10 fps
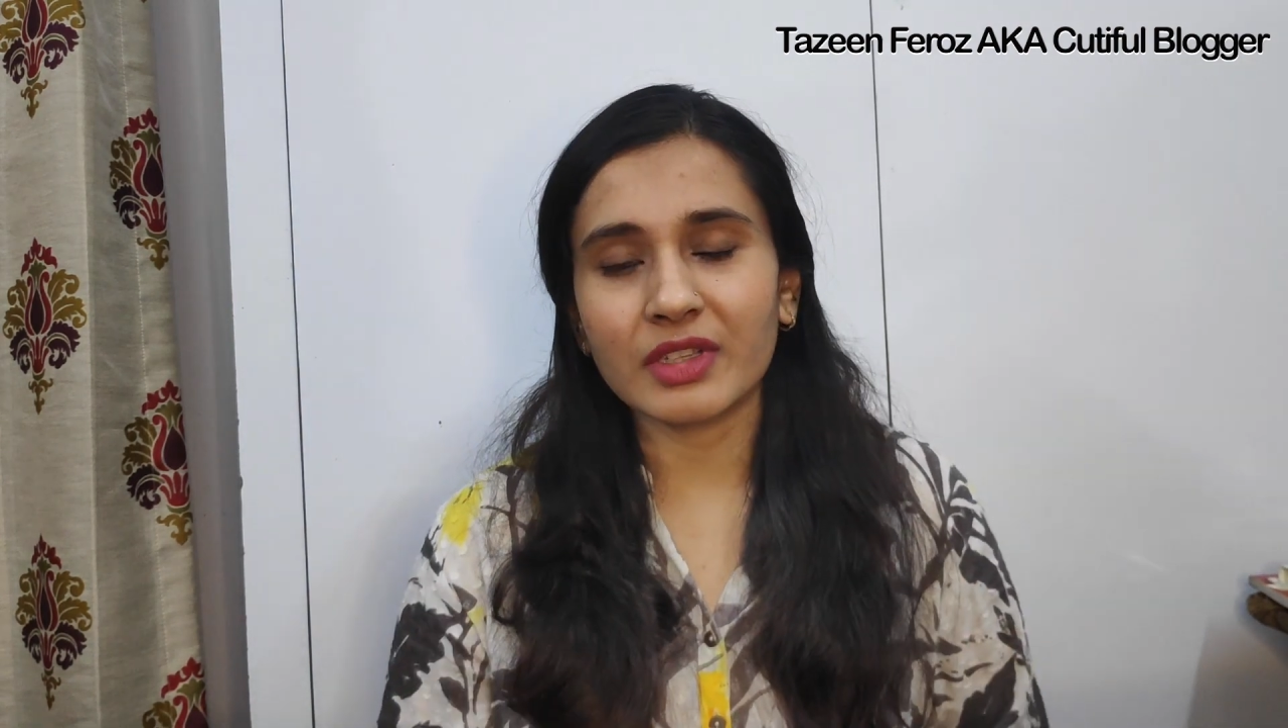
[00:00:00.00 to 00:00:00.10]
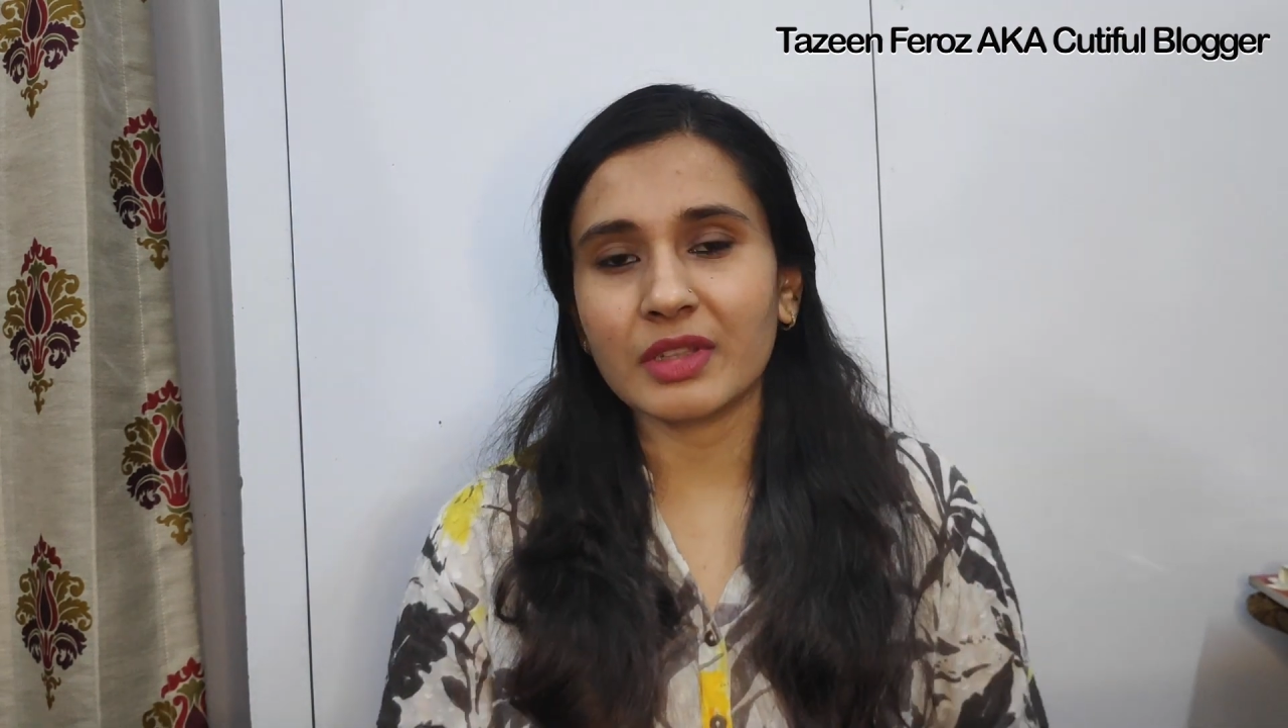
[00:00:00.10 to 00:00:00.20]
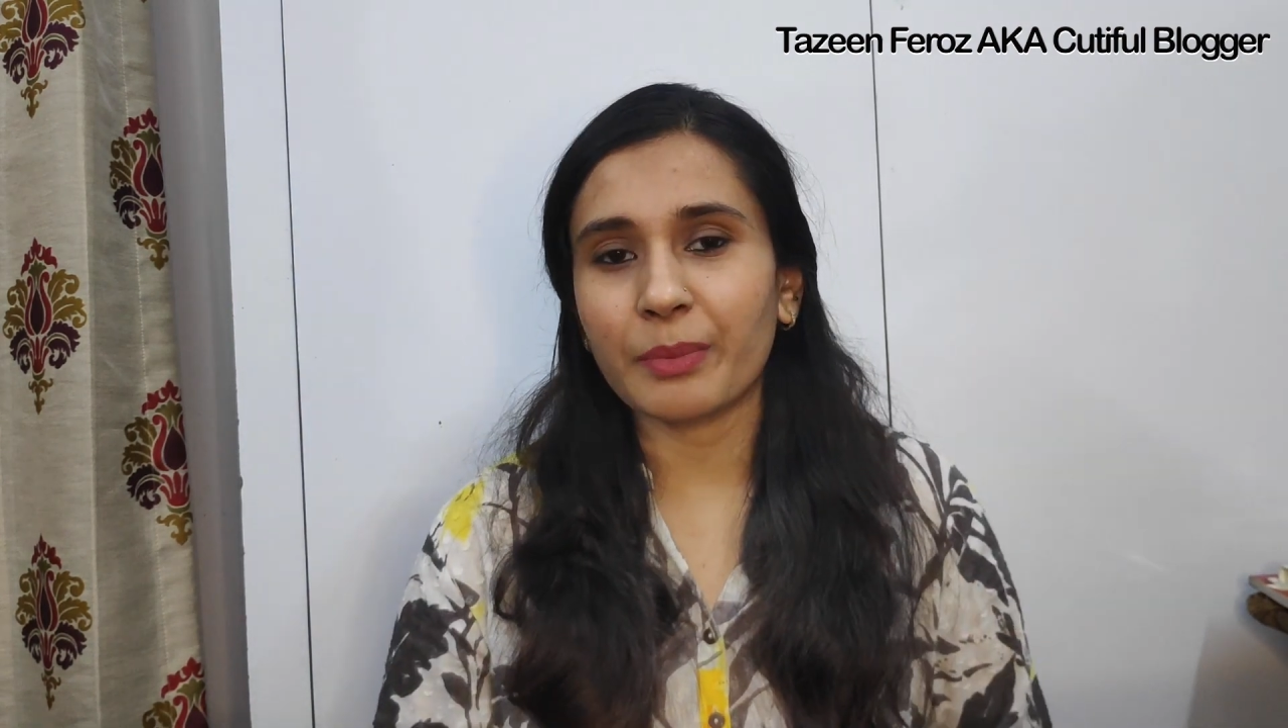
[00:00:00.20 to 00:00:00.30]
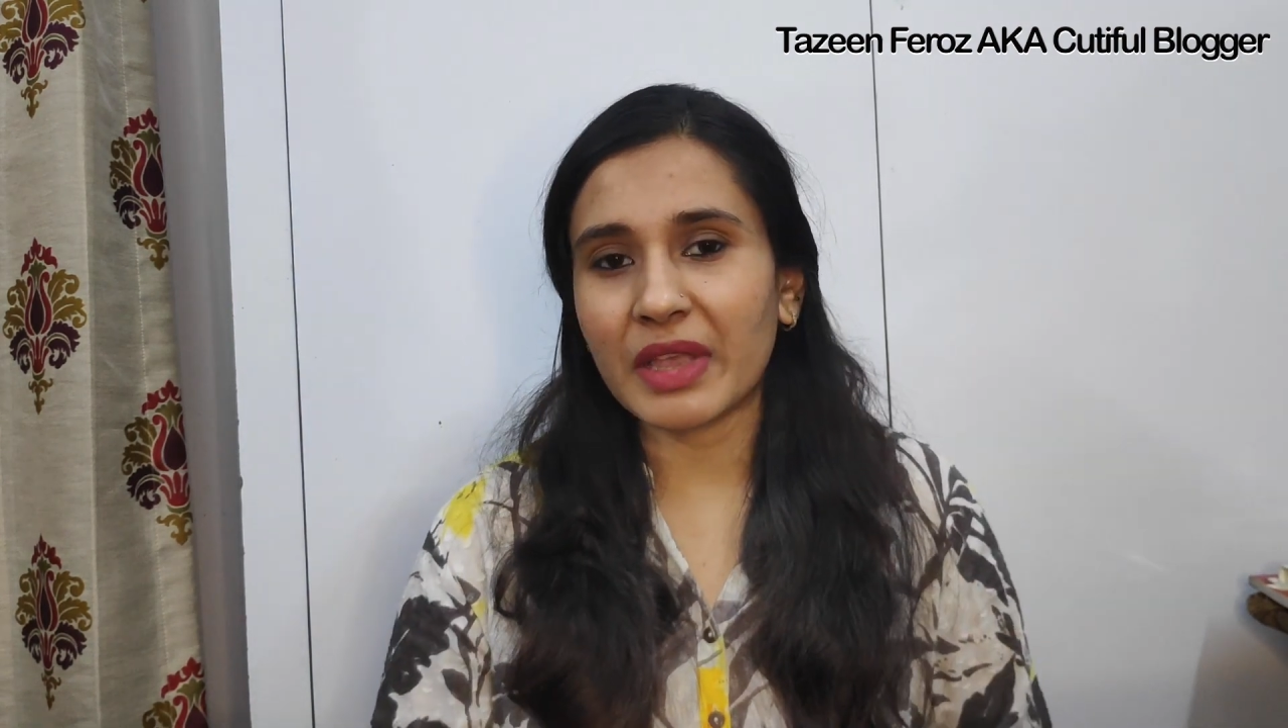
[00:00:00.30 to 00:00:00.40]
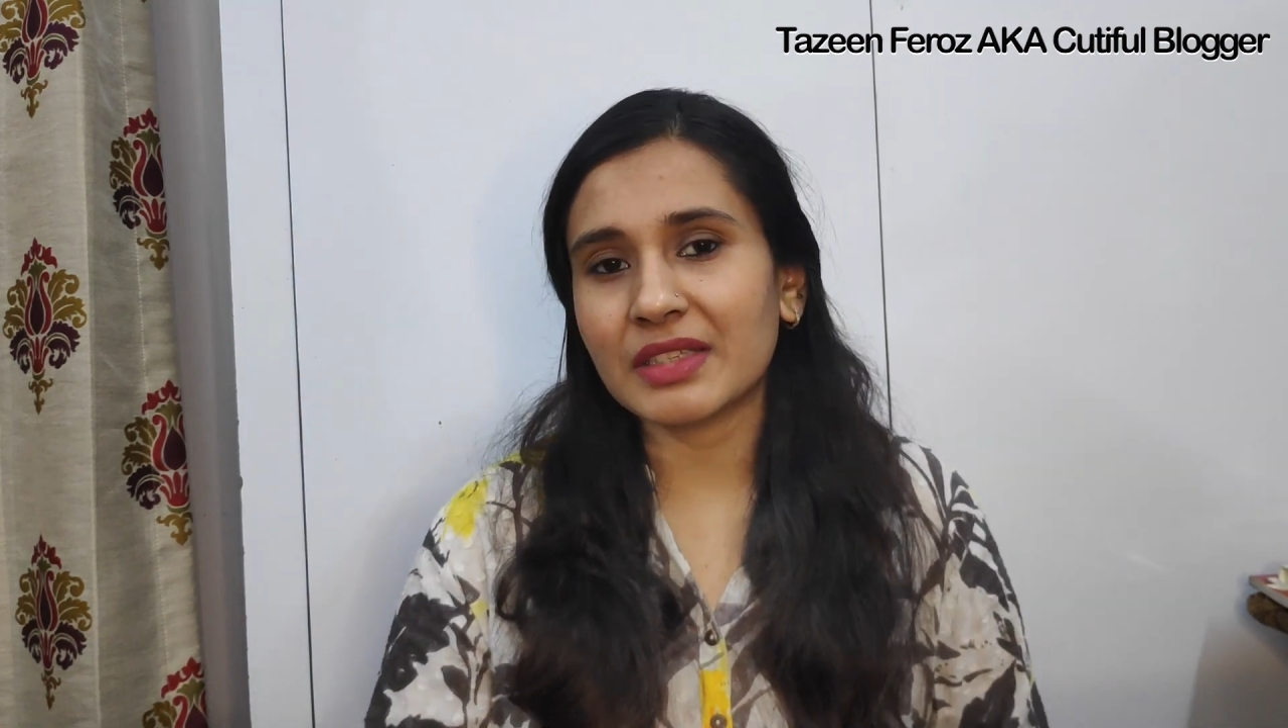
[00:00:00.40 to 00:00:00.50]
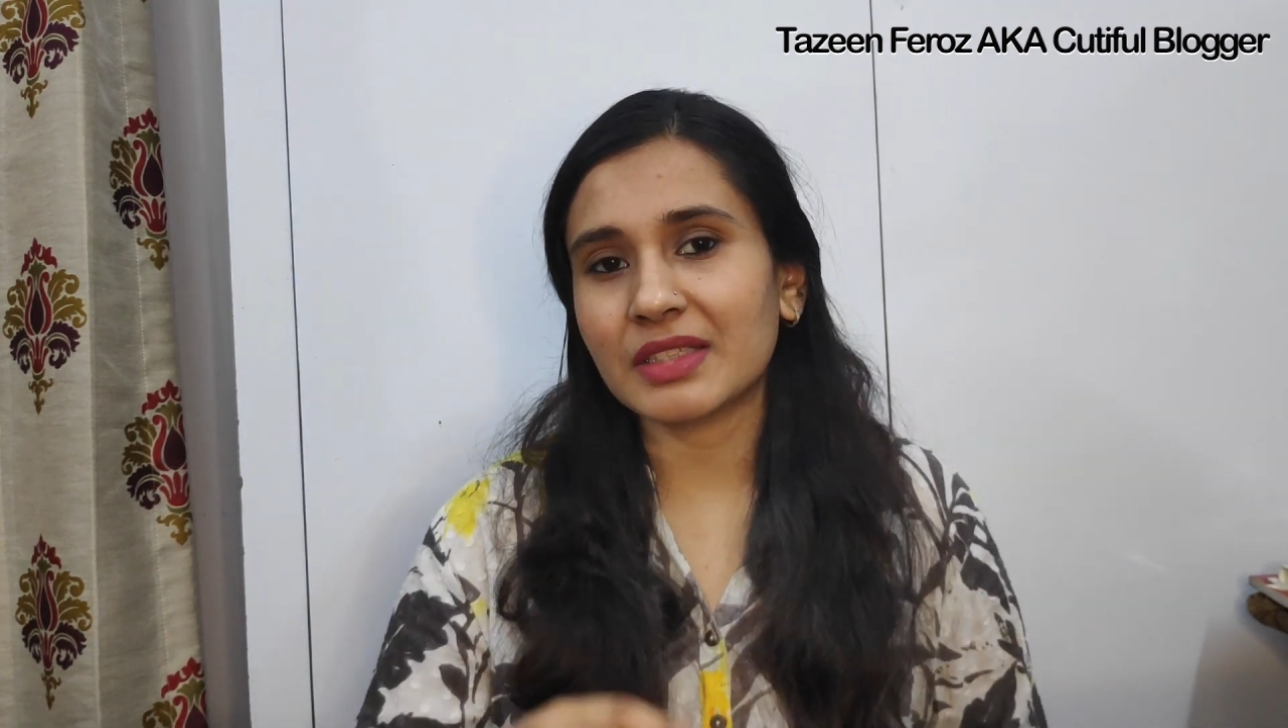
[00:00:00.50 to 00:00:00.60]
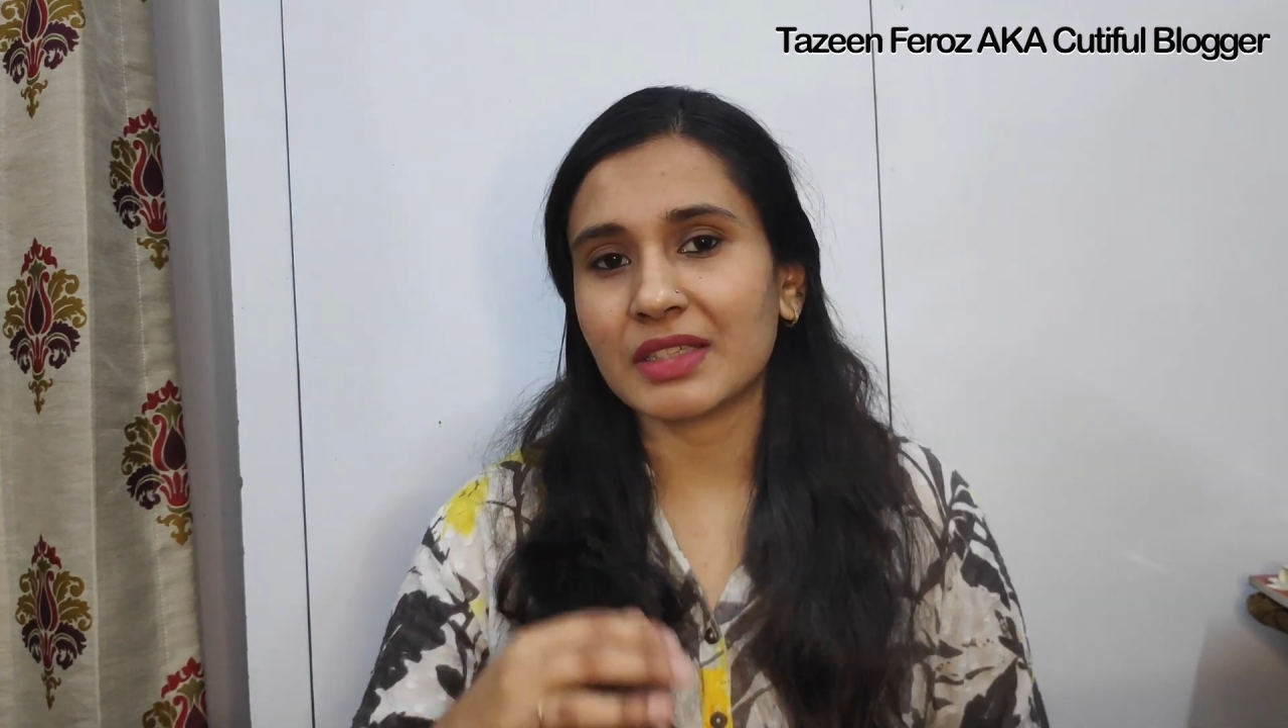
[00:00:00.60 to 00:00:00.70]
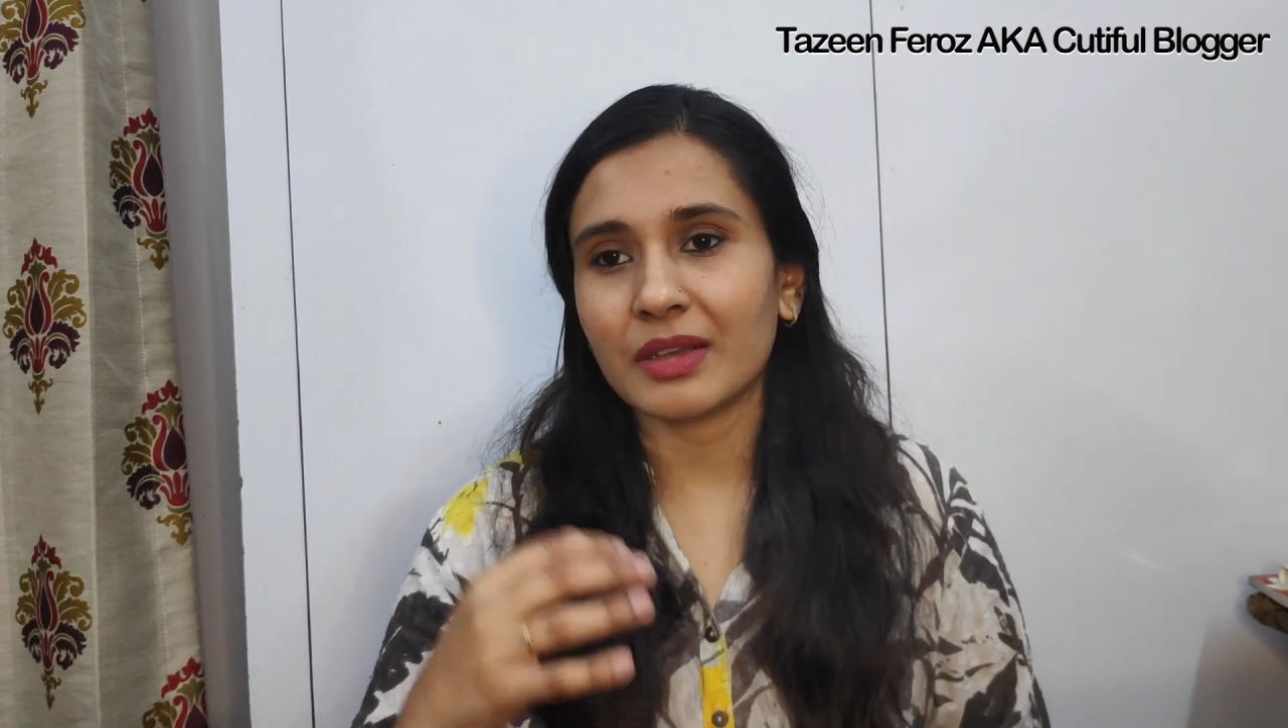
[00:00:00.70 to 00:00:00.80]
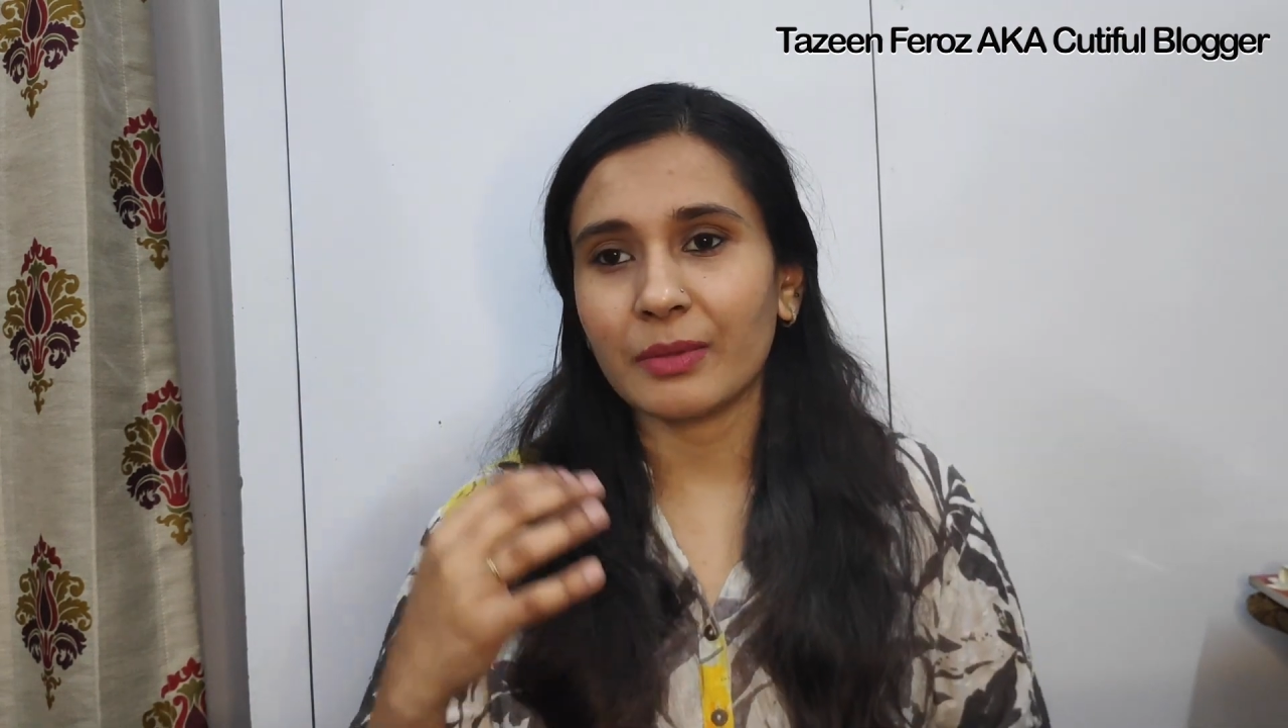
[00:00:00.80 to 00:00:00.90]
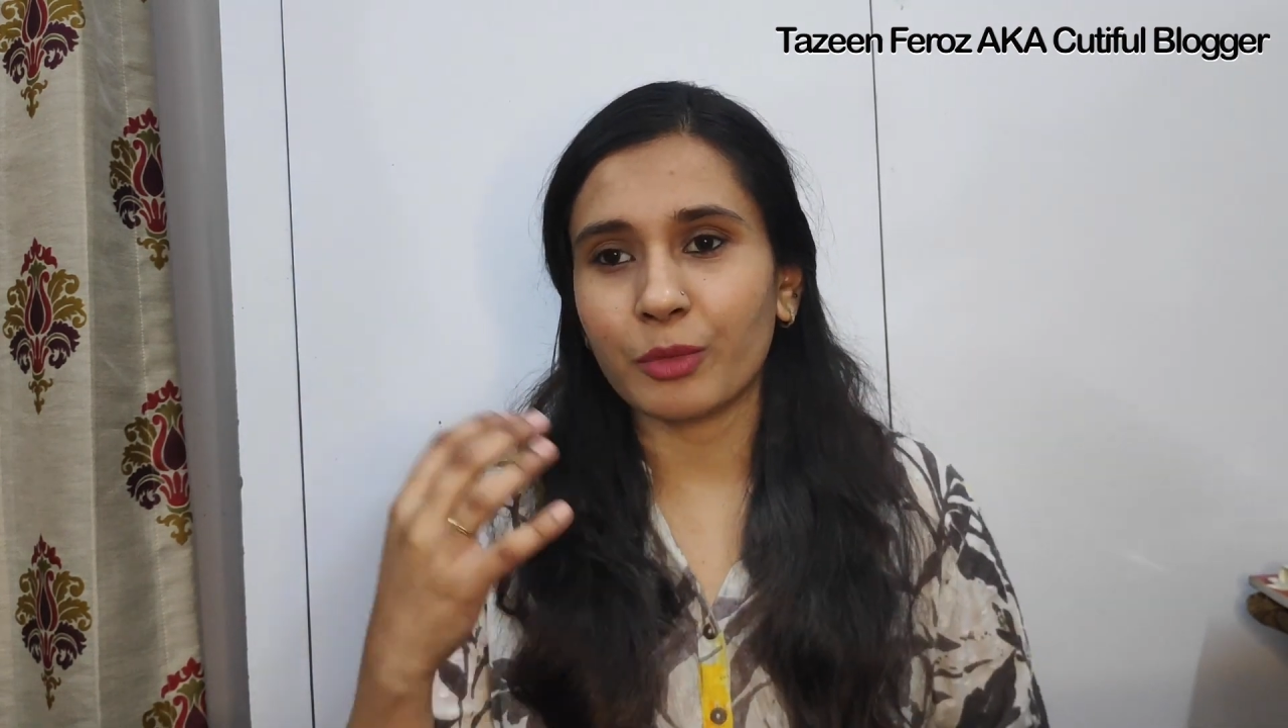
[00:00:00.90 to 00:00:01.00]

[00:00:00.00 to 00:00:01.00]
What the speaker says: is the best